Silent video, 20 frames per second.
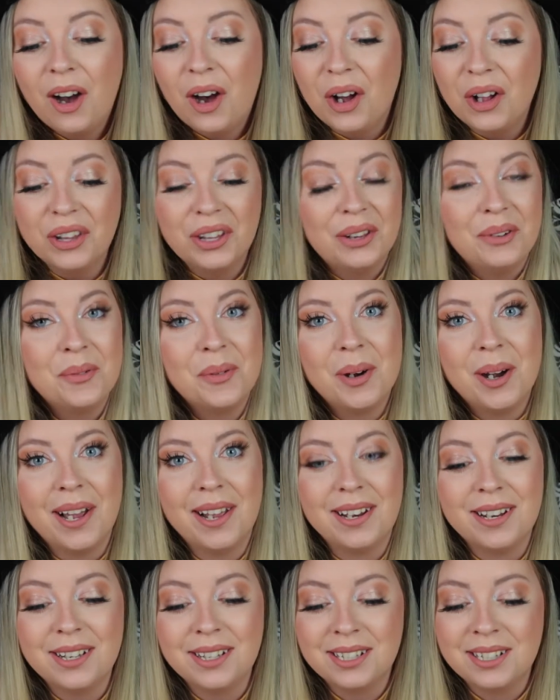all in
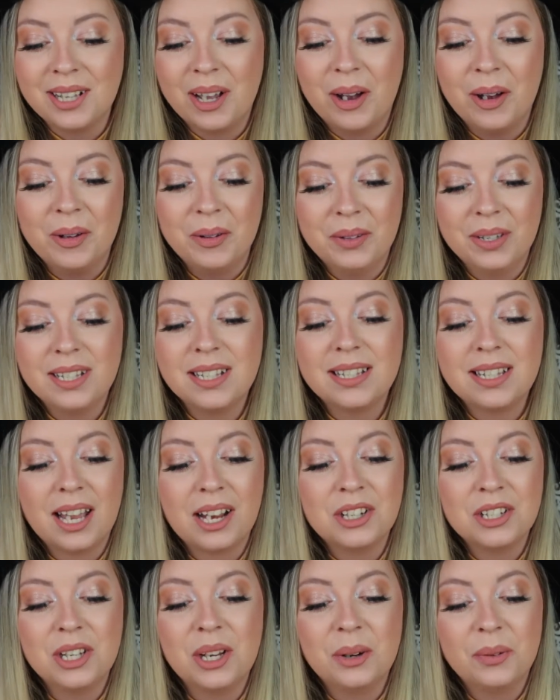one. So this is
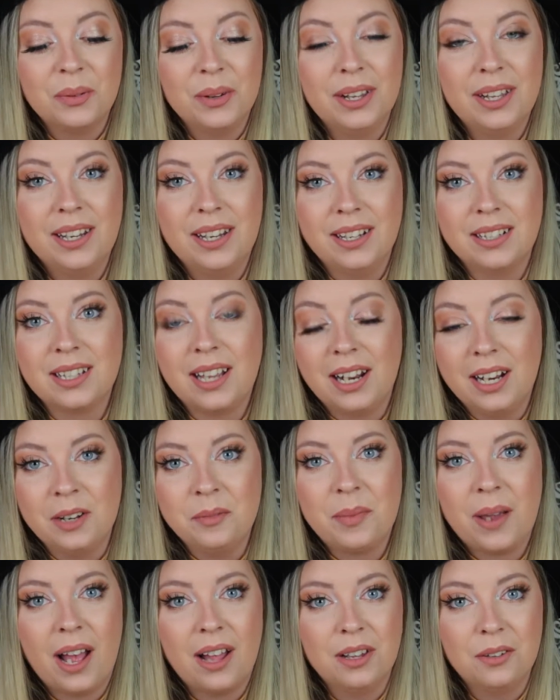actually a really exciting
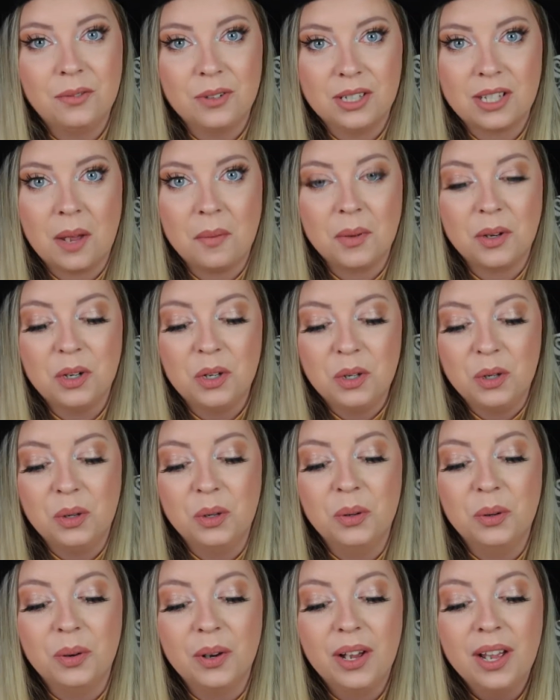palette for someone
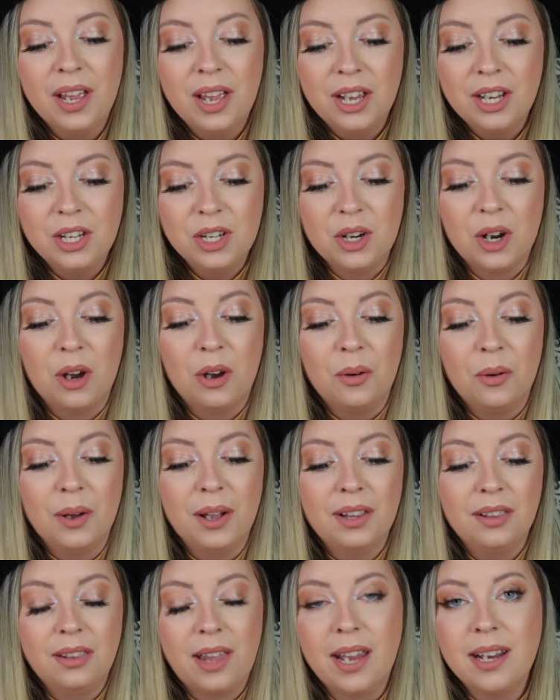who, you know,
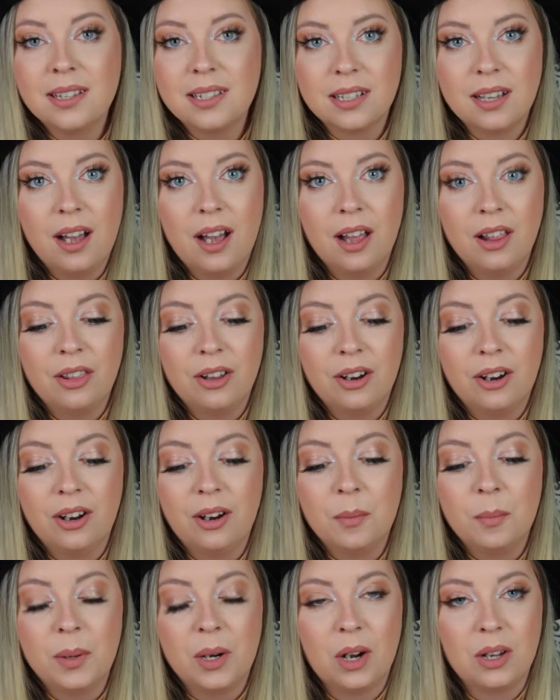likes
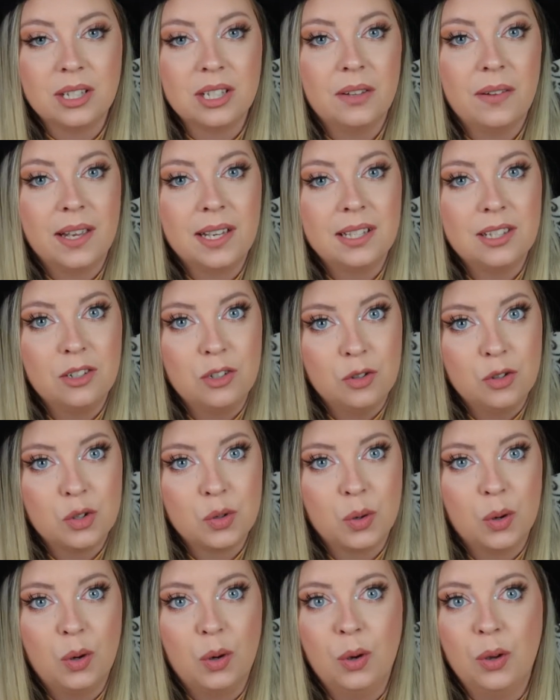color, but also likes
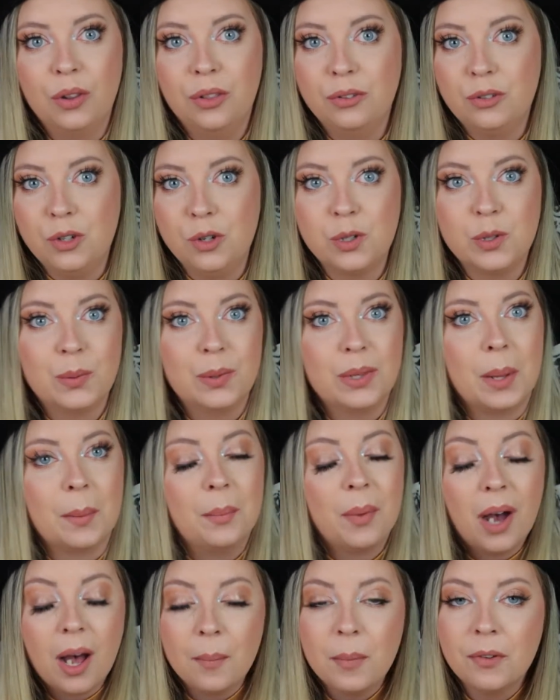neutral, neutral with a
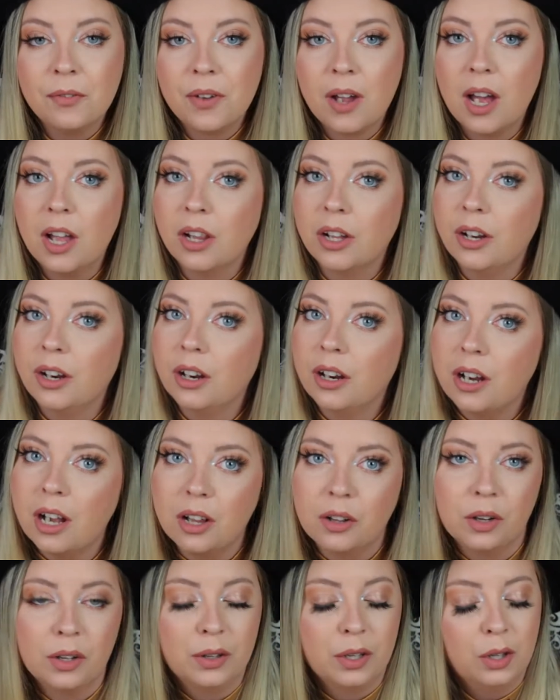pop of color,
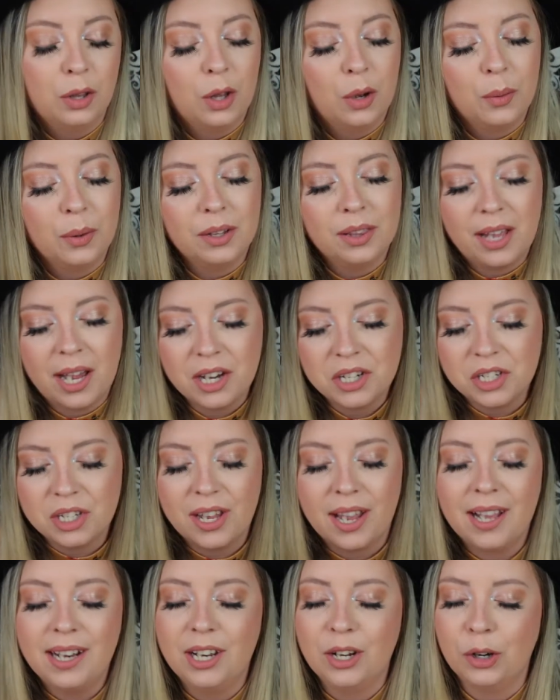color on the lower lash
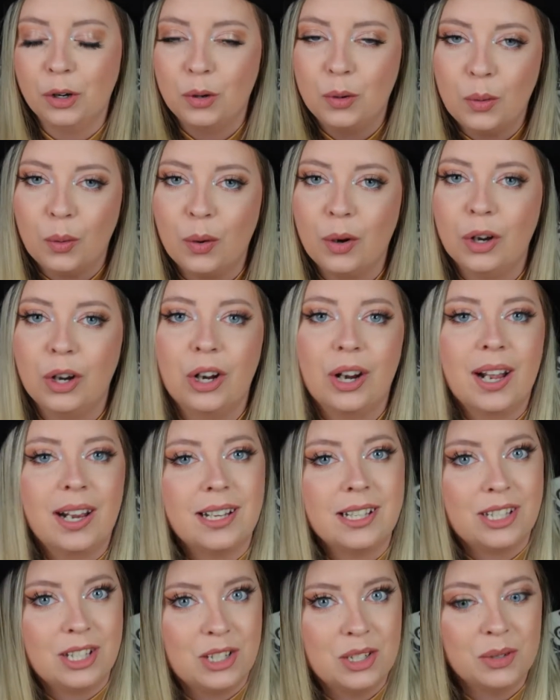line, inner corner kind
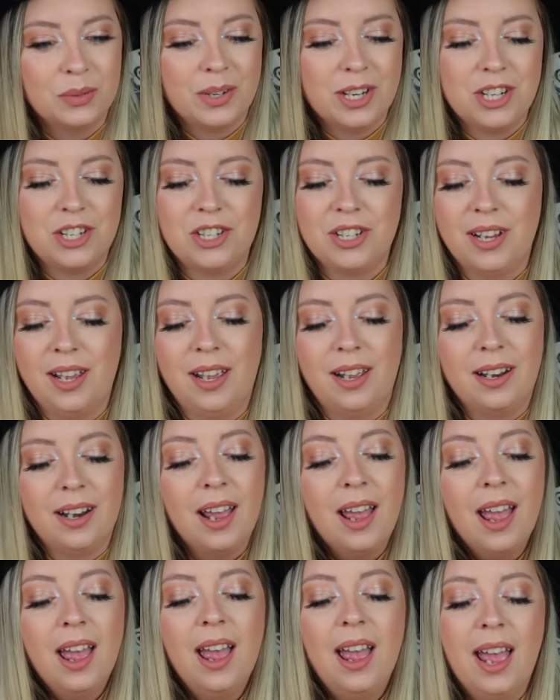of situation,
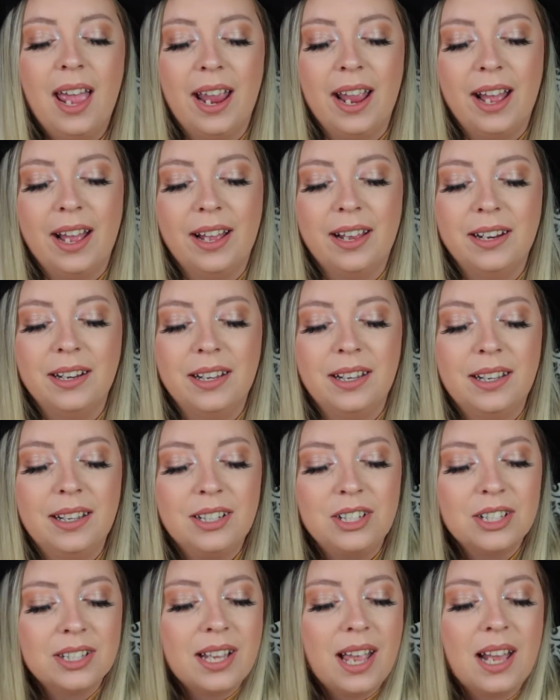and
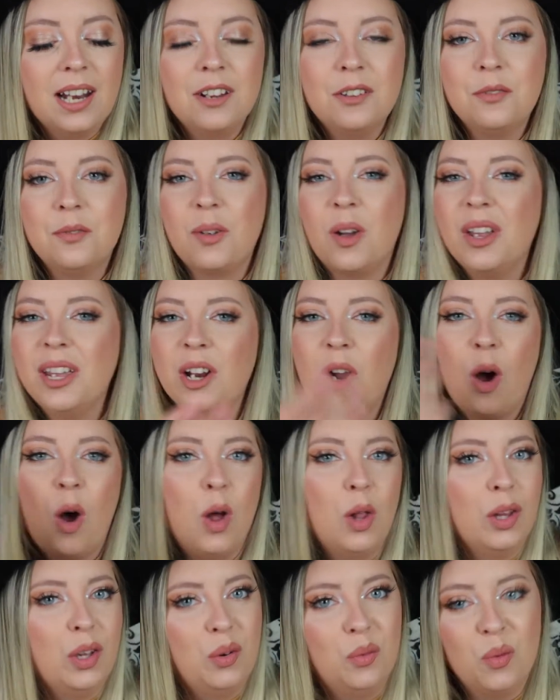just kind of it
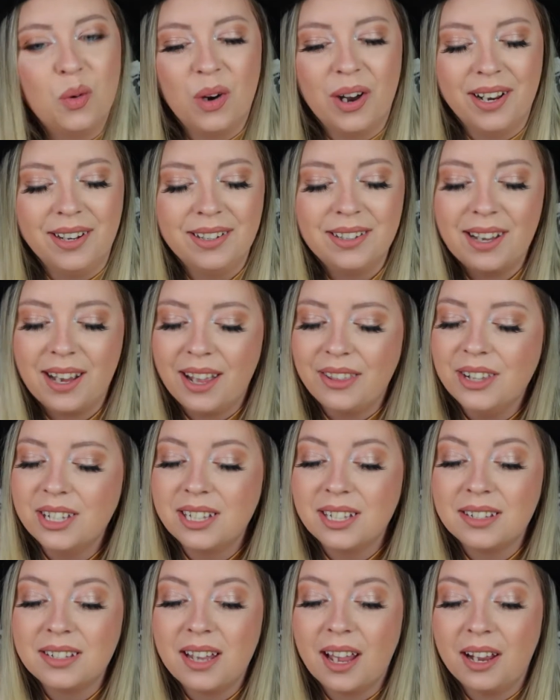all in one. This
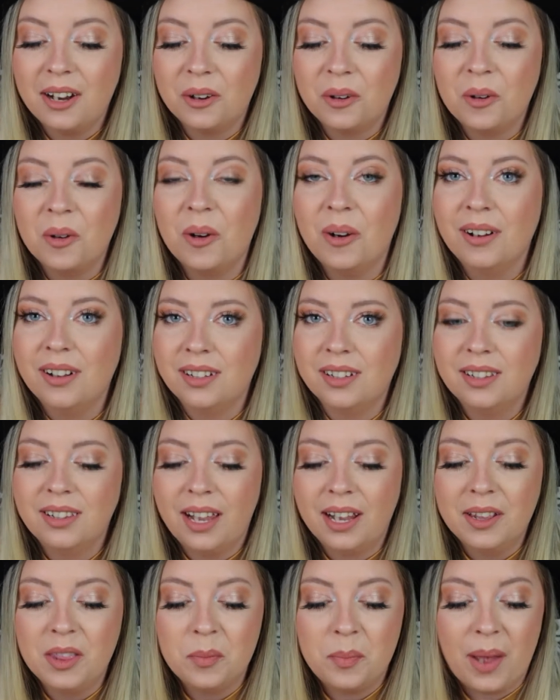is kind of cool,
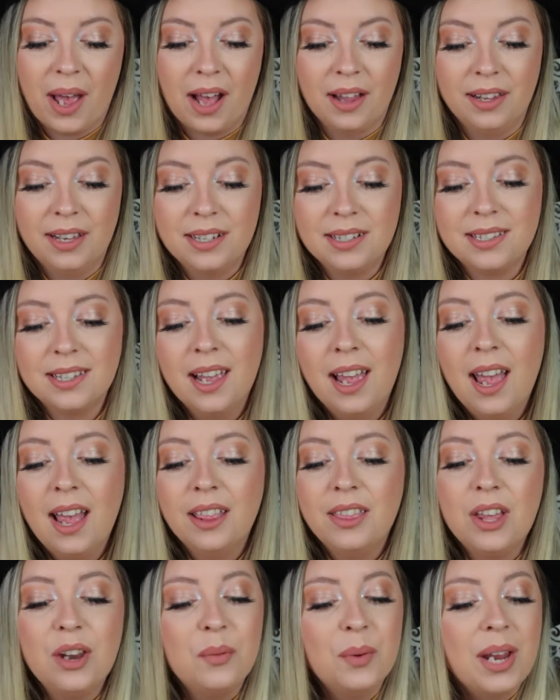like the palettes.
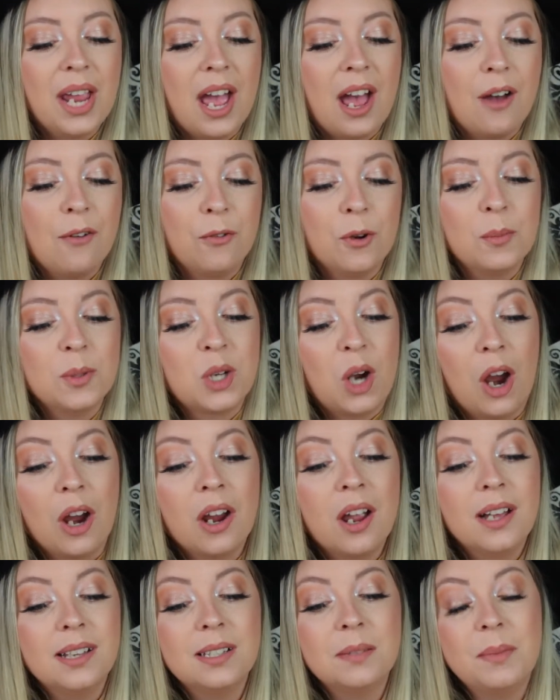Then we have from Tarte
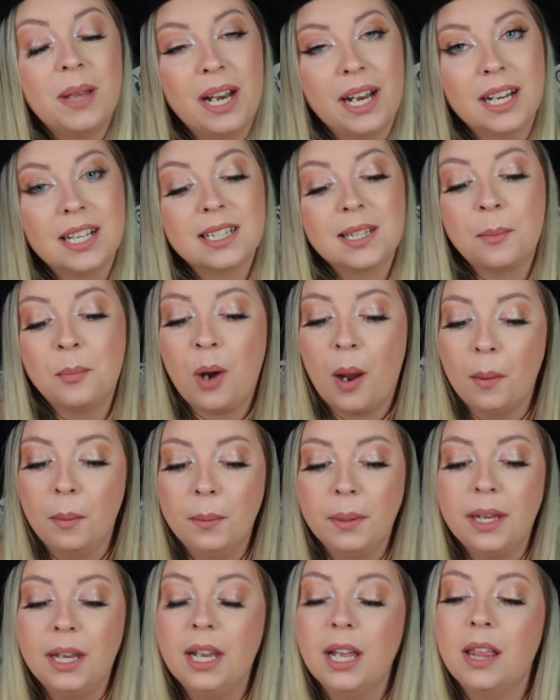Cosmetics,
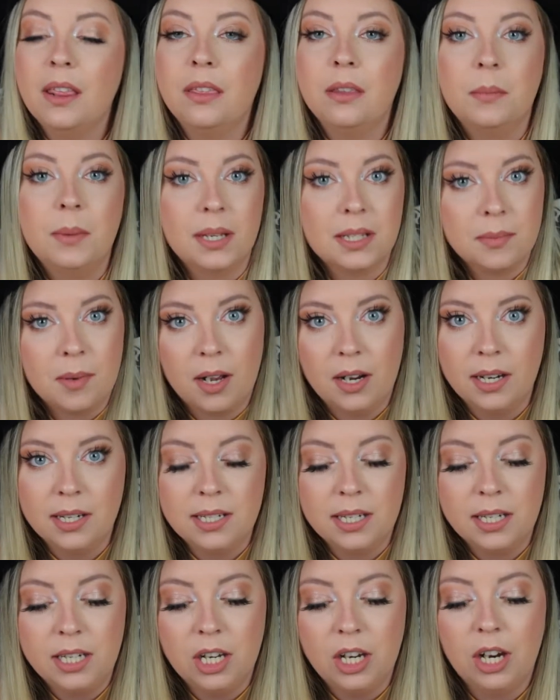probably the best product
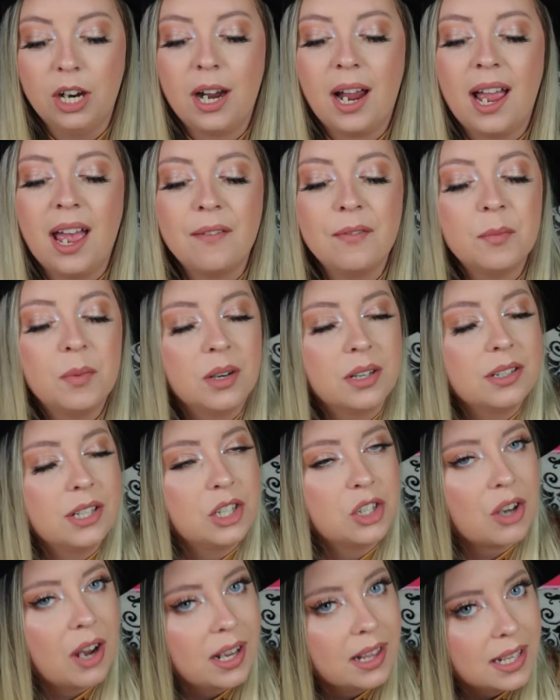in here. I haven't personally
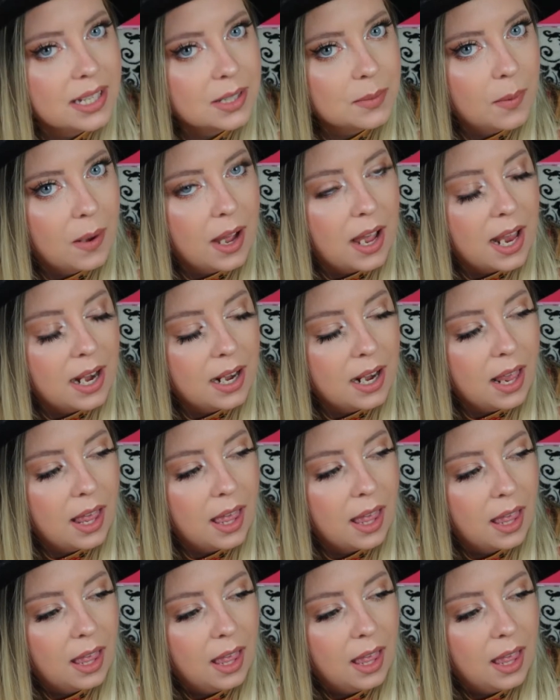tried this one,